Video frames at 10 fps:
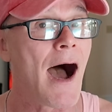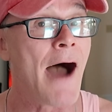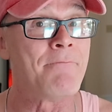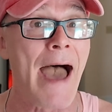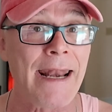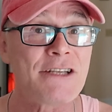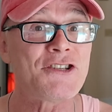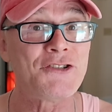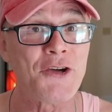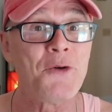I managed
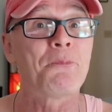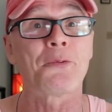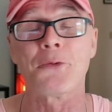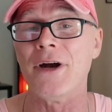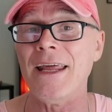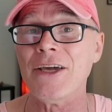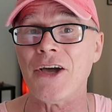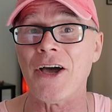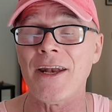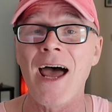to do pretty
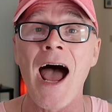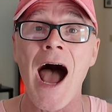good.